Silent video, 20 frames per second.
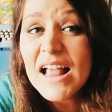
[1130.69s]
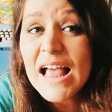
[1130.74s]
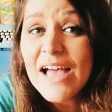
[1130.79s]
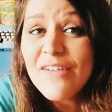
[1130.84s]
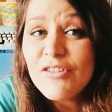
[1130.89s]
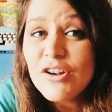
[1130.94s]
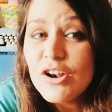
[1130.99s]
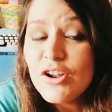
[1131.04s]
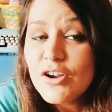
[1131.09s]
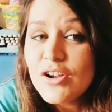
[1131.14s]

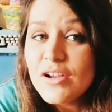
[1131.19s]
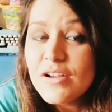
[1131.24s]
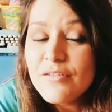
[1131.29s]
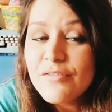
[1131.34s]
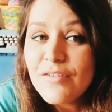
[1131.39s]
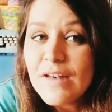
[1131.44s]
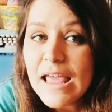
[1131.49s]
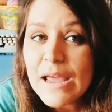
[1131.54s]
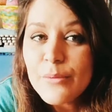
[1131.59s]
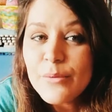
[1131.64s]
have a look at
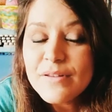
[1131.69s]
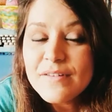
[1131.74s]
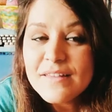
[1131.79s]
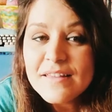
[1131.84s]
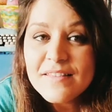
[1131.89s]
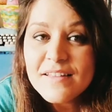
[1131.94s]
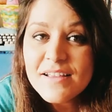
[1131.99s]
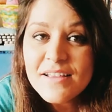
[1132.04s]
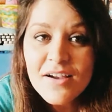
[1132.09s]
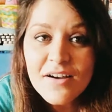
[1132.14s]
flowers
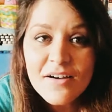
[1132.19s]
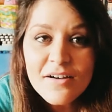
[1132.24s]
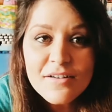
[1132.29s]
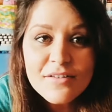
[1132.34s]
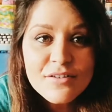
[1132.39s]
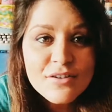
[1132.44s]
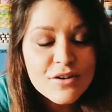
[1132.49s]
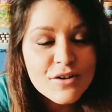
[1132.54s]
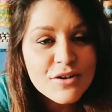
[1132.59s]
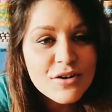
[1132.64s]
in the
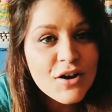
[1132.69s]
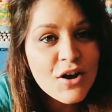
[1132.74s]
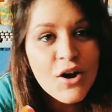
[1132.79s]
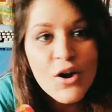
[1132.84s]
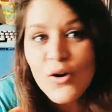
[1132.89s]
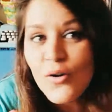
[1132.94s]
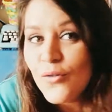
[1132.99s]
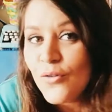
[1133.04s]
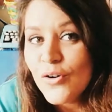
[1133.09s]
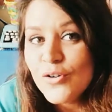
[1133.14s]
garden
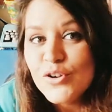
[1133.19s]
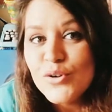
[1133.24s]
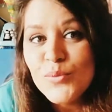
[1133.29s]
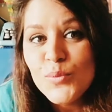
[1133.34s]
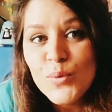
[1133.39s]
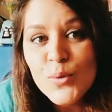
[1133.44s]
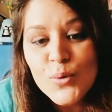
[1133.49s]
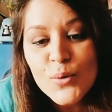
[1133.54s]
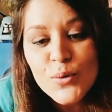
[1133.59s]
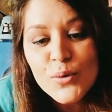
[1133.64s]
or on your
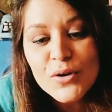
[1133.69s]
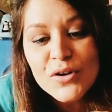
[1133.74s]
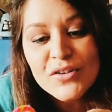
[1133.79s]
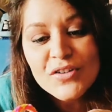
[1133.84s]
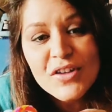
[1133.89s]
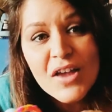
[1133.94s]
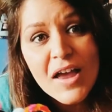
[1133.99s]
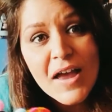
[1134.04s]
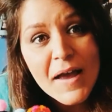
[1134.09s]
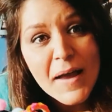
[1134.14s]

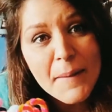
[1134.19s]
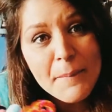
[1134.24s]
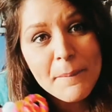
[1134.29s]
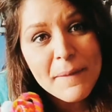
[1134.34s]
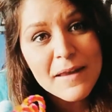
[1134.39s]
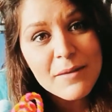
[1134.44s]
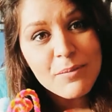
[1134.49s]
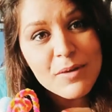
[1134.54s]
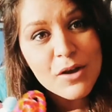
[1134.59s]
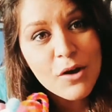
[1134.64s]
walks and
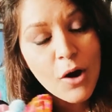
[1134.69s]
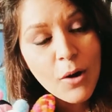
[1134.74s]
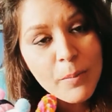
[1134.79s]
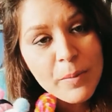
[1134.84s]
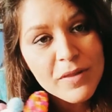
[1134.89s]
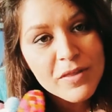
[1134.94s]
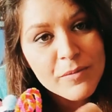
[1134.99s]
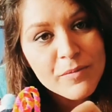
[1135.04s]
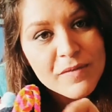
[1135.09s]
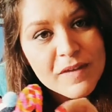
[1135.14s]
maybe
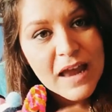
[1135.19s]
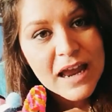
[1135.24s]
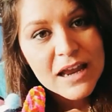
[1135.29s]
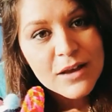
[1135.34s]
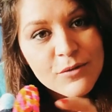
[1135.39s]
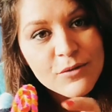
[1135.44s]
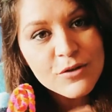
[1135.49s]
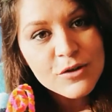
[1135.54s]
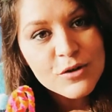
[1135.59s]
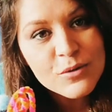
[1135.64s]
copy them
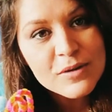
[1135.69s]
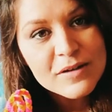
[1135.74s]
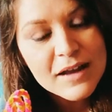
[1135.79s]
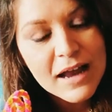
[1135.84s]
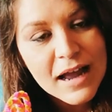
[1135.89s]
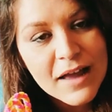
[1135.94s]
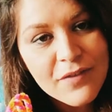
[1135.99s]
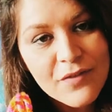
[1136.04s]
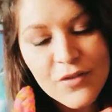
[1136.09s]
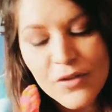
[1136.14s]
down so you could
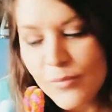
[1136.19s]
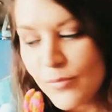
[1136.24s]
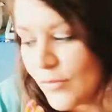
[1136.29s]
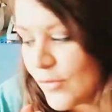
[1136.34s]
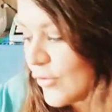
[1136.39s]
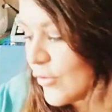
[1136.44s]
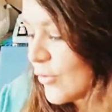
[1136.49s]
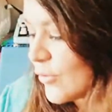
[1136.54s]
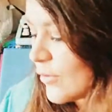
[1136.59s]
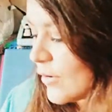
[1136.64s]
add them
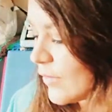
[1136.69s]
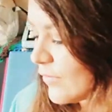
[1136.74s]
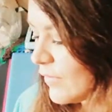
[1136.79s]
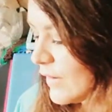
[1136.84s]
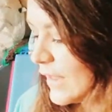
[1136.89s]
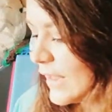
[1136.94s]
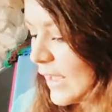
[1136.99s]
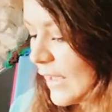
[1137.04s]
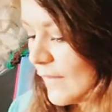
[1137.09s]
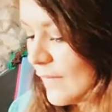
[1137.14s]
to your
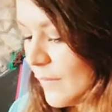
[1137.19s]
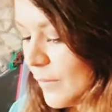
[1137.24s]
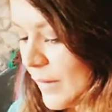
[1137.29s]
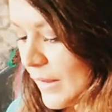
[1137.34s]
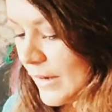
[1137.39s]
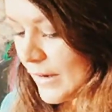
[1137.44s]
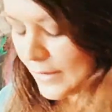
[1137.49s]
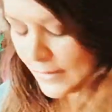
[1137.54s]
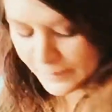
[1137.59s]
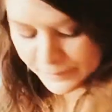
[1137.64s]
lovely
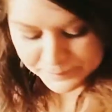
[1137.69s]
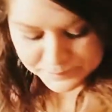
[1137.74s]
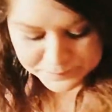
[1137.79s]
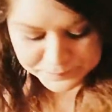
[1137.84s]
caterpillar.